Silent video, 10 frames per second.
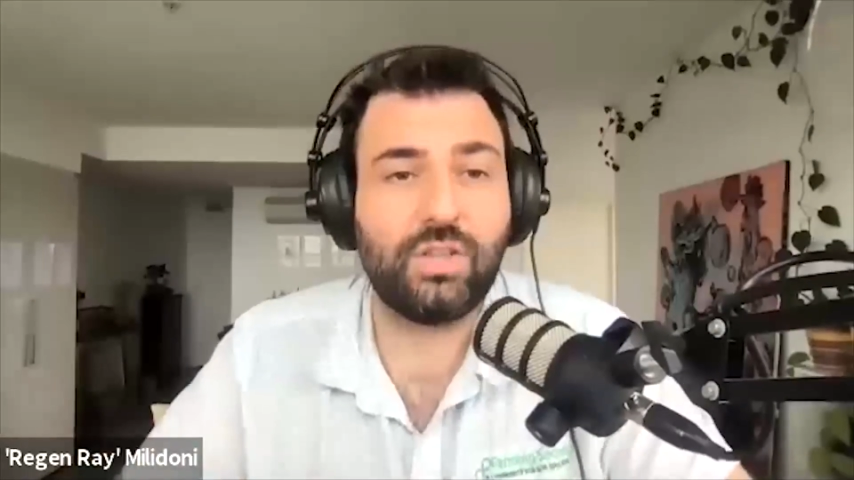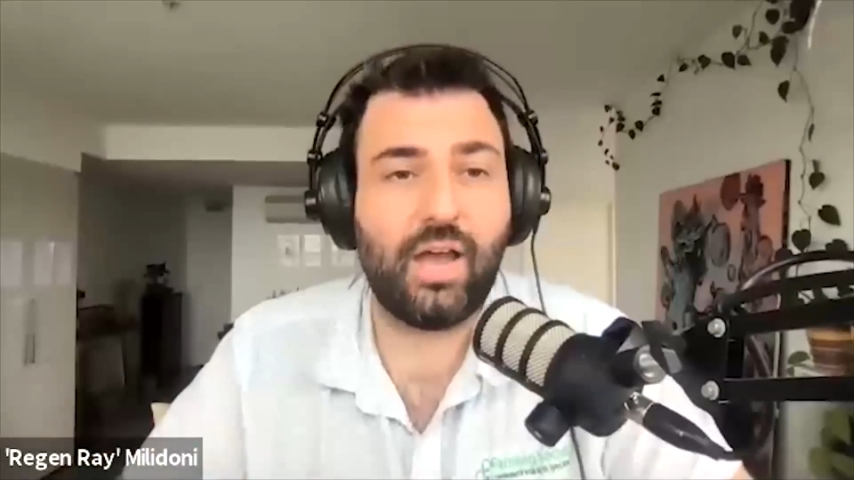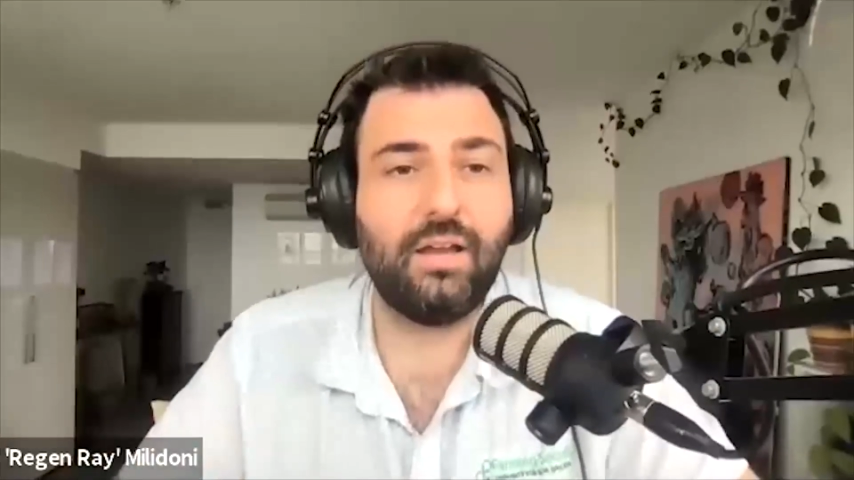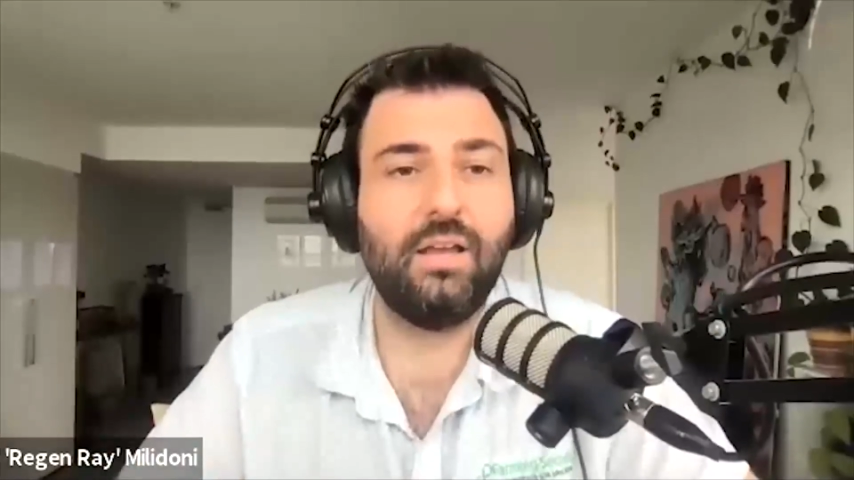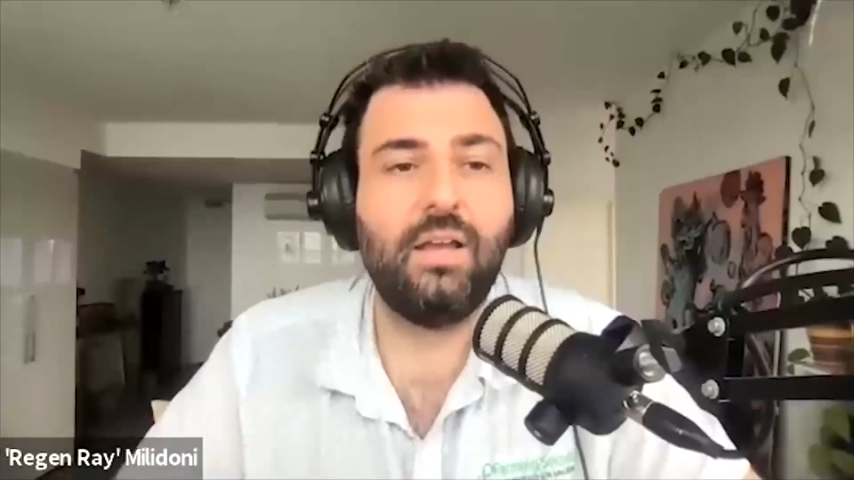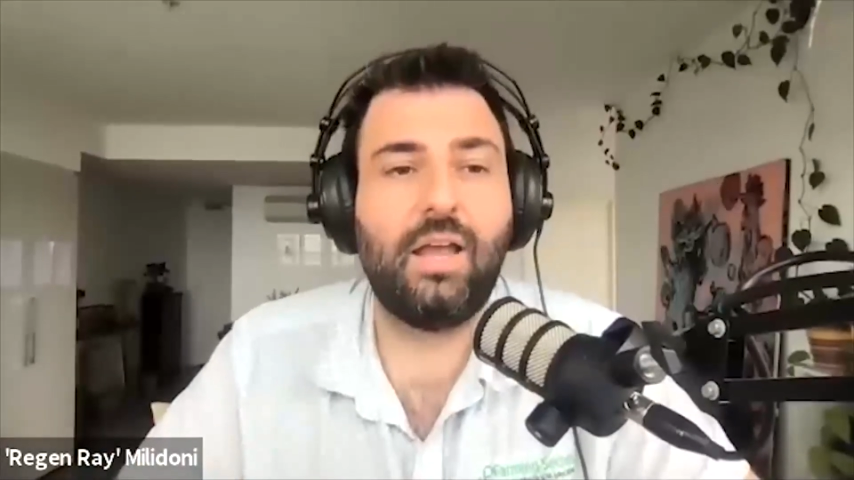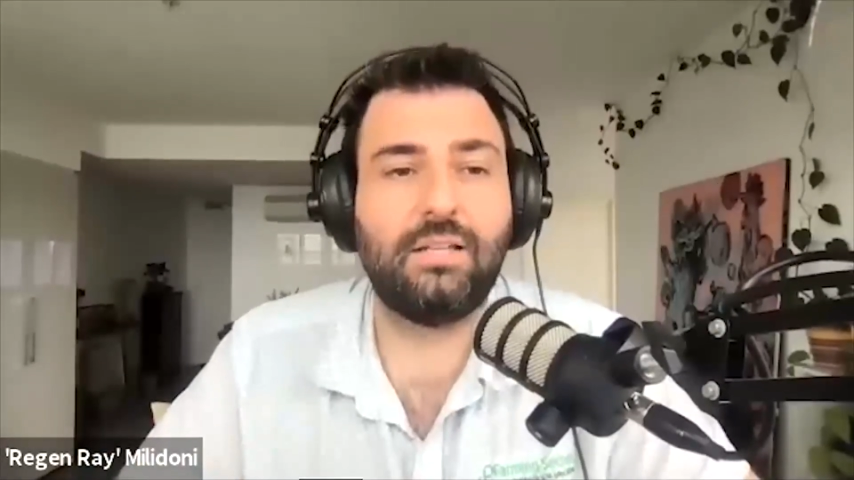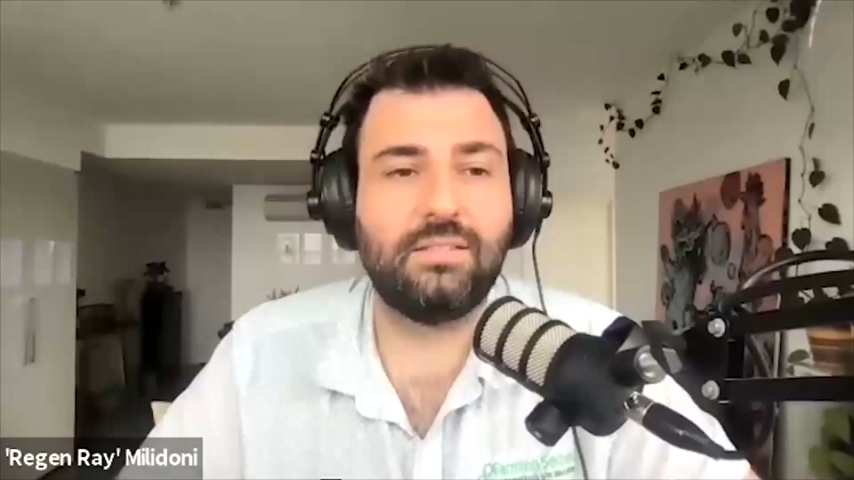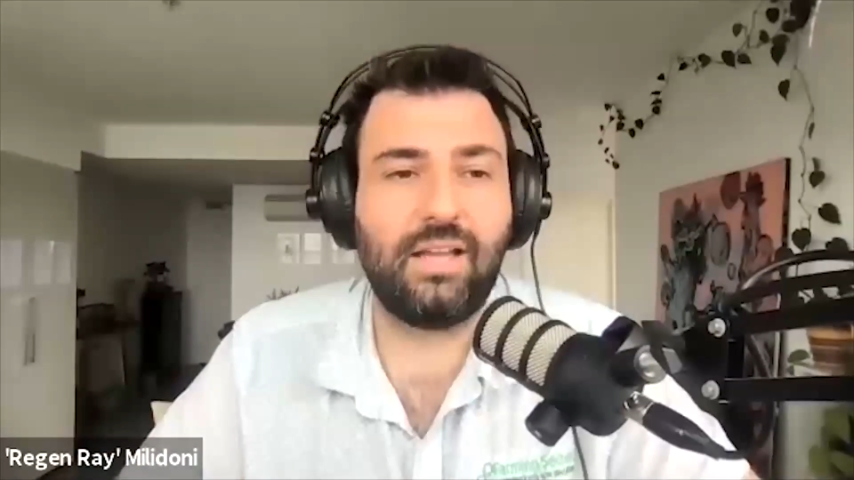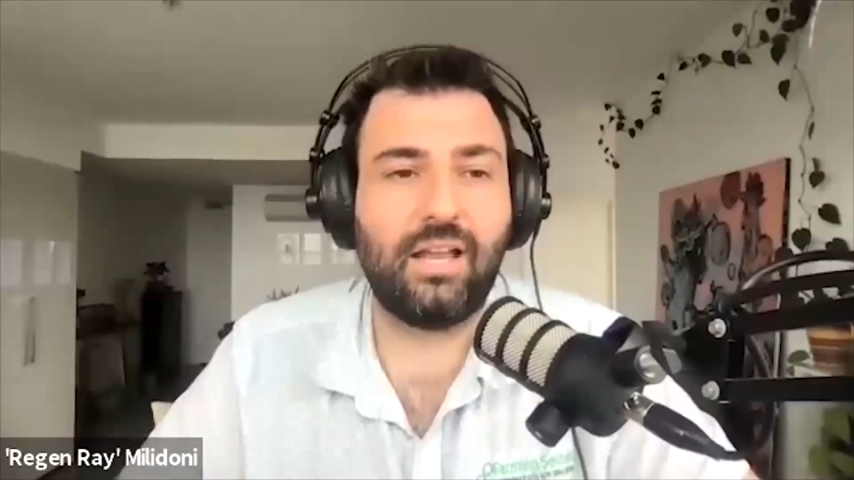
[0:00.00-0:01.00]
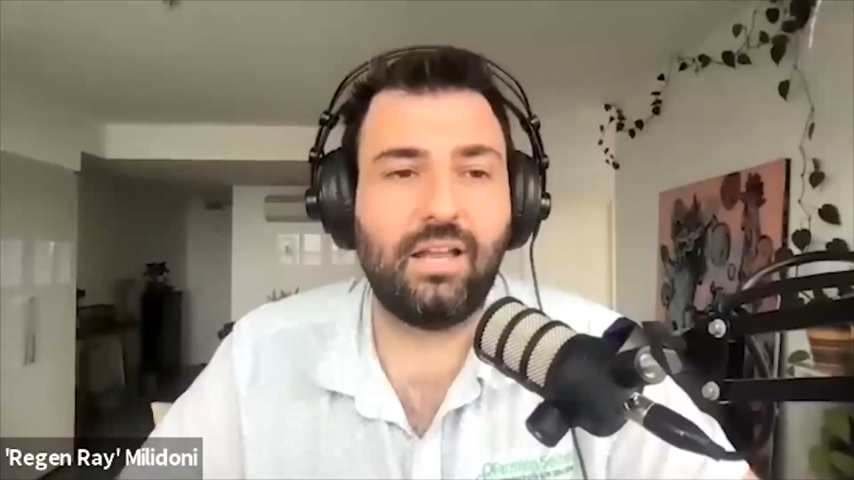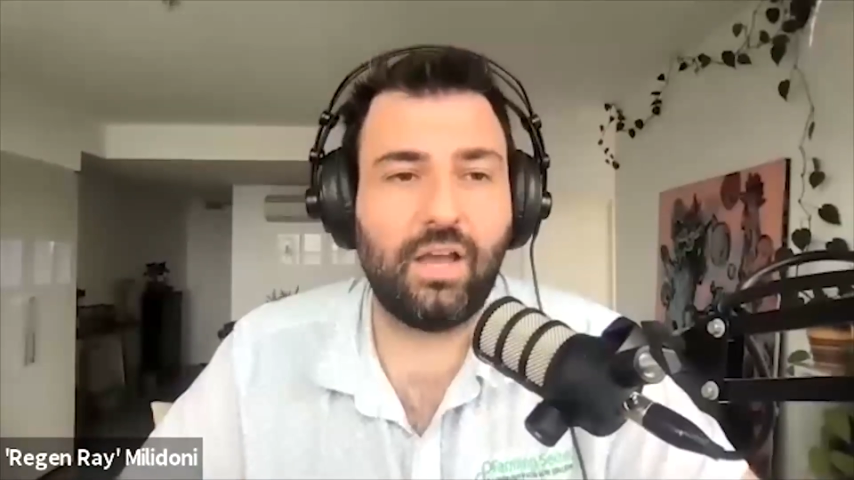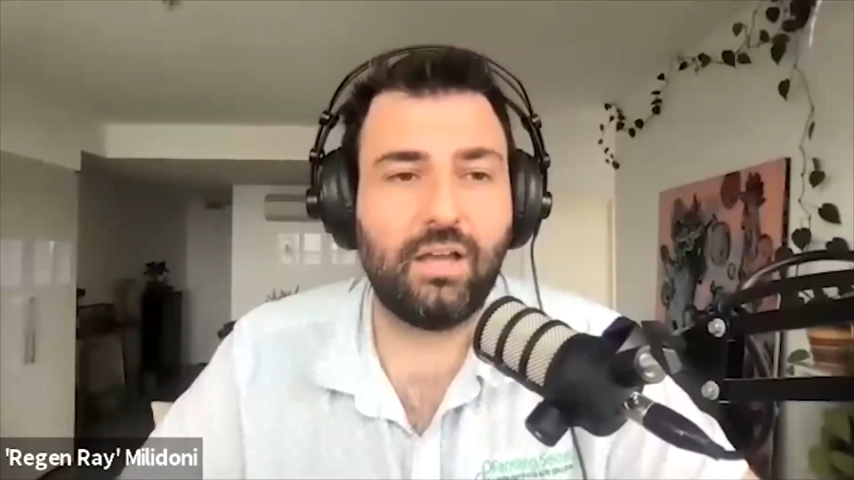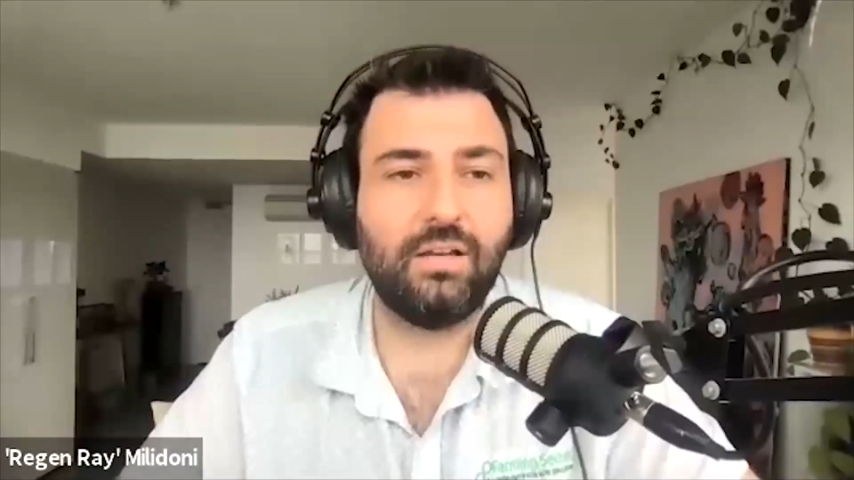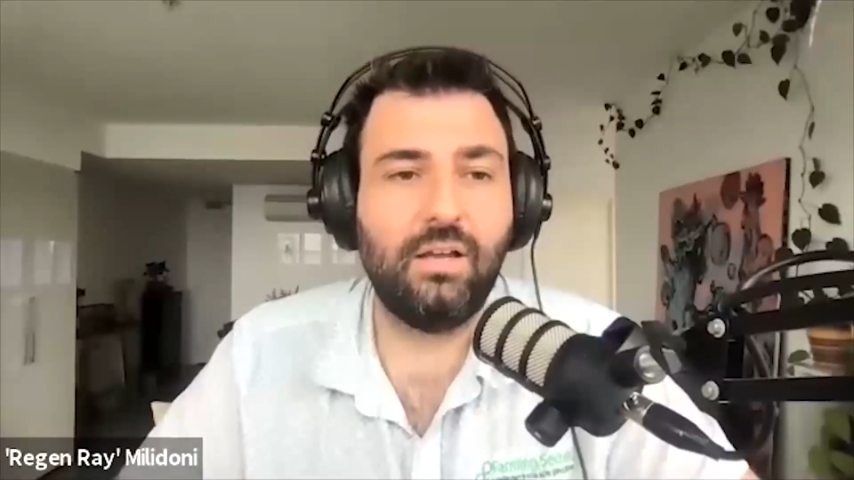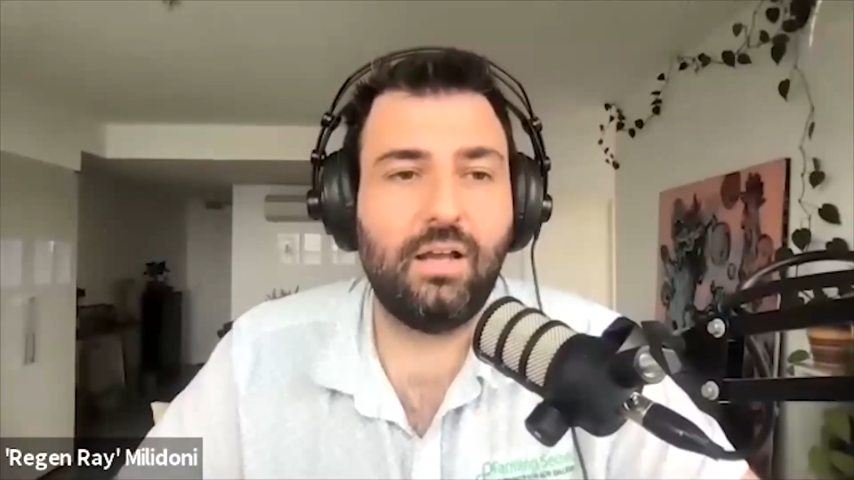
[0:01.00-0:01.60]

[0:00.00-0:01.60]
that and say that,